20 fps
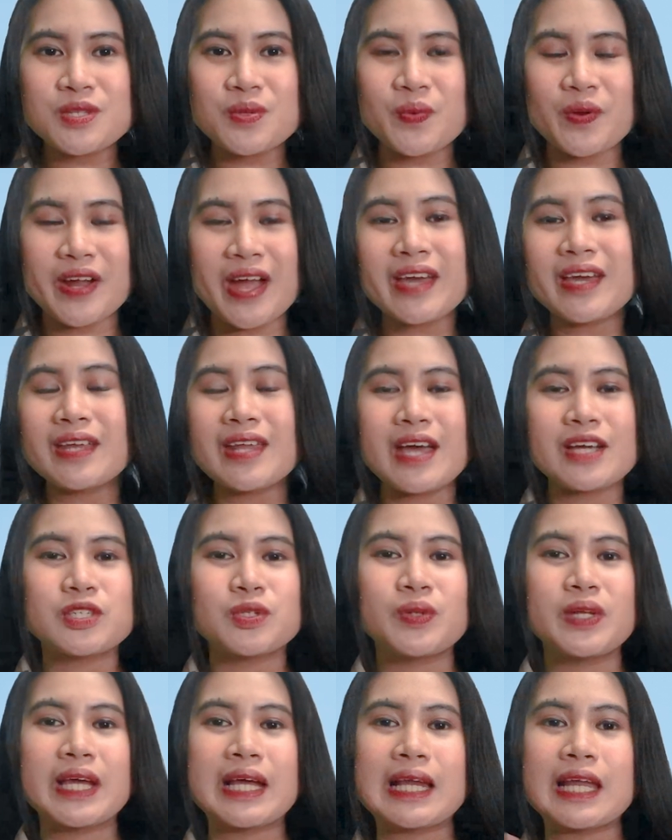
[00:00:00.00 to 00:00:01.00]
where I can
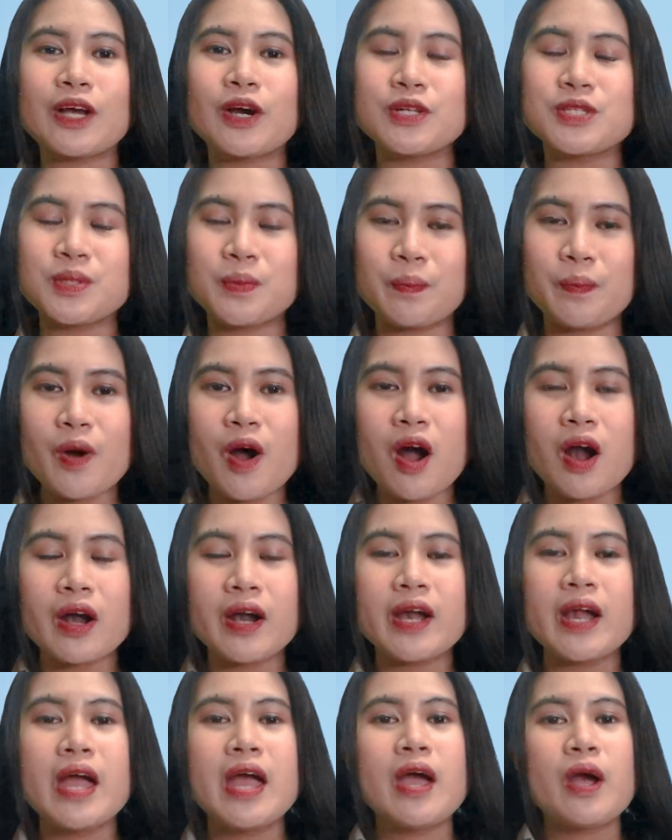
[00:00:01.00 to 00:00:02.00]
actually click on the
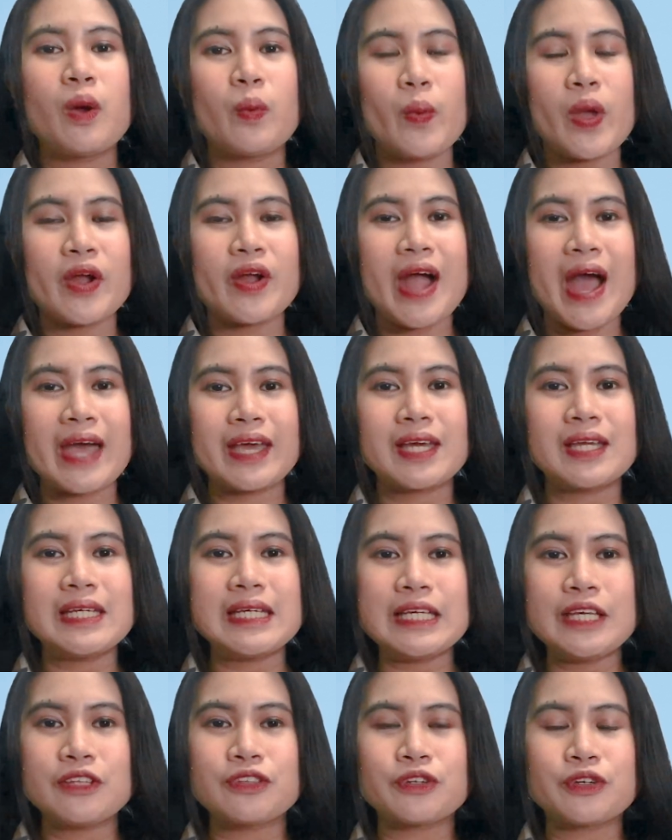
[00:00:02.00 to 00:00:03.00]
bar where I can
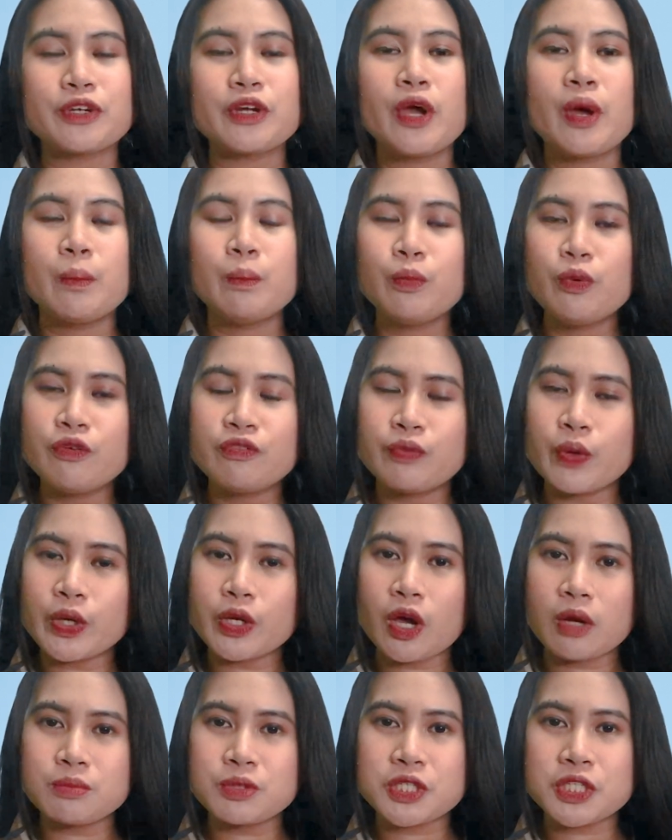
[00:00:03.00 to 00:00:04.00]
either move one
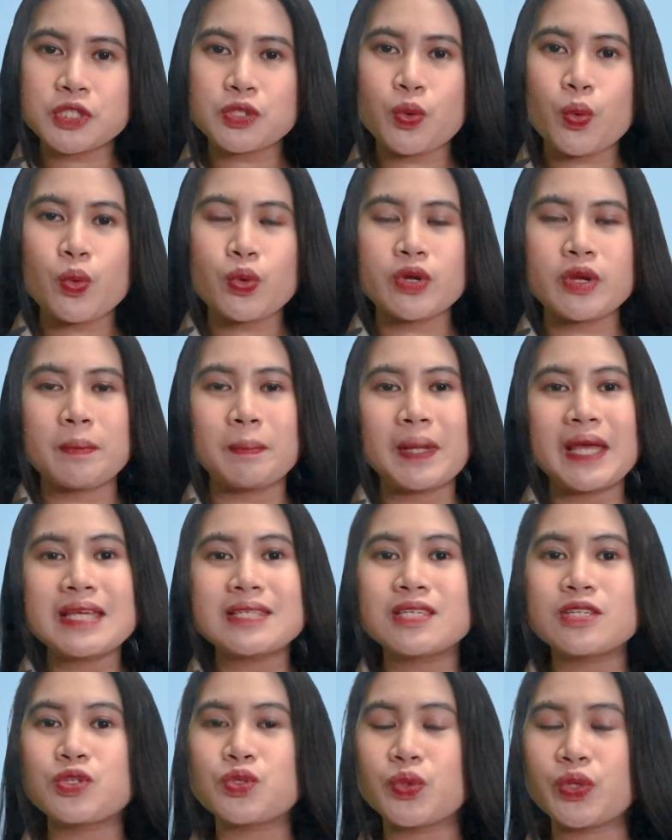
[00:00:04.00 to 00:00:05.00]
object or replace
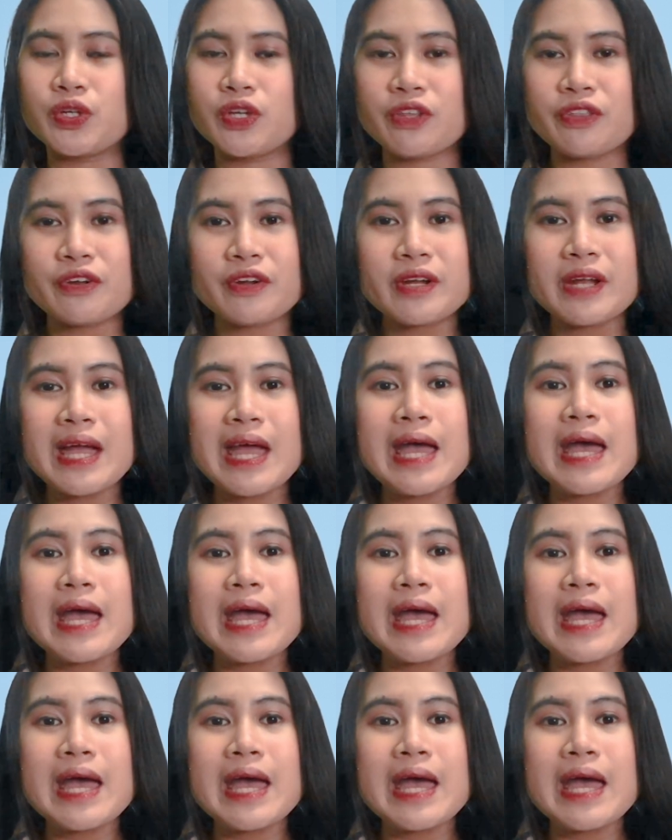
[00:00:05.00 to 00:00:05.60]
it to another.